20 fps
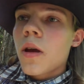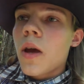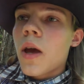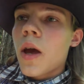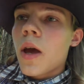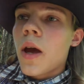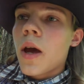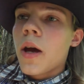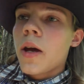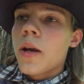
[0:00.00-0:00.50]

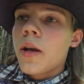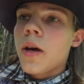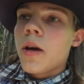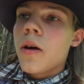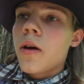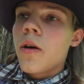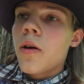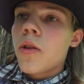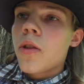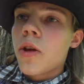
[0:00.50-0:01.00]
And
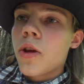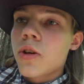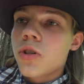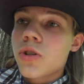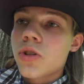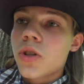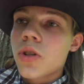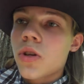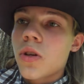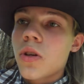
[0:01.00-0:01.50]

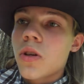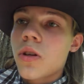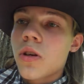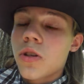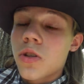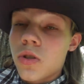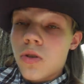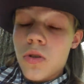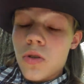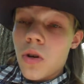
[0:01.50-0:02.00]

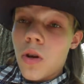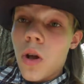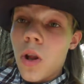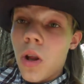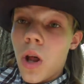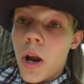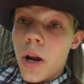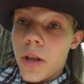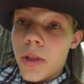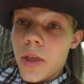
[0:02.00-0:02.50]
there's a
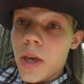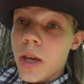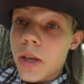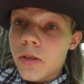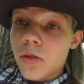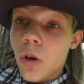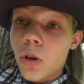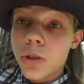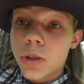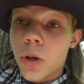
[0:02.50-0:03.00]
lot of things
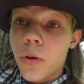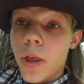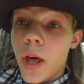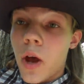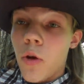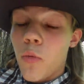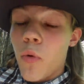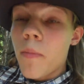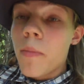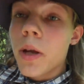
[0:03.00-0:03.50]
also
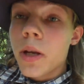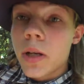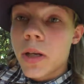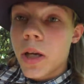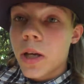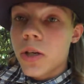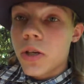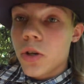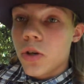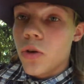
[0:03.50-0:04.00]
that women
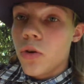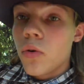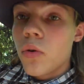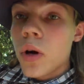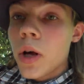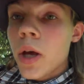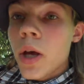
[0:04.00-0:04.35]
can do